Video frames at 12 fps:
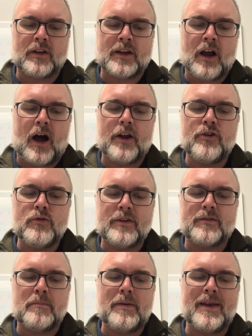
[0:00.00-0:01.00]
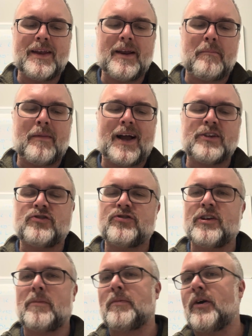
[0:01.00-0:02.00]
the God who has been my
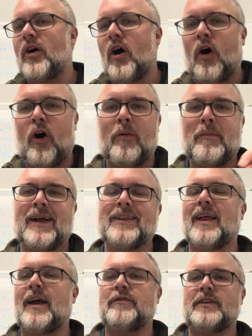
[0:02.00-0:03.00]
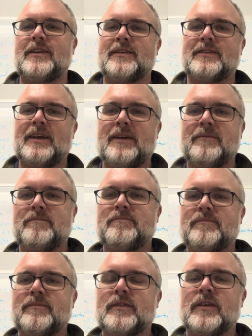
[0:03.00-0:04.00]
shepherd all my life to this day.
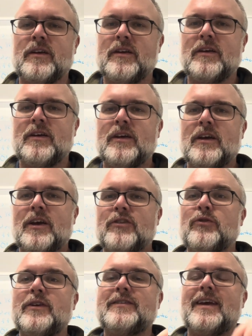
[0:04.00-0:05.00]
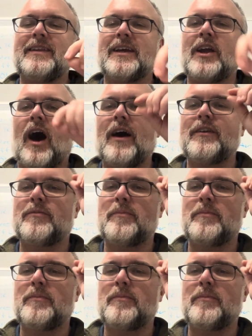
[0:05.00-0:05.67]
So he's saying that God has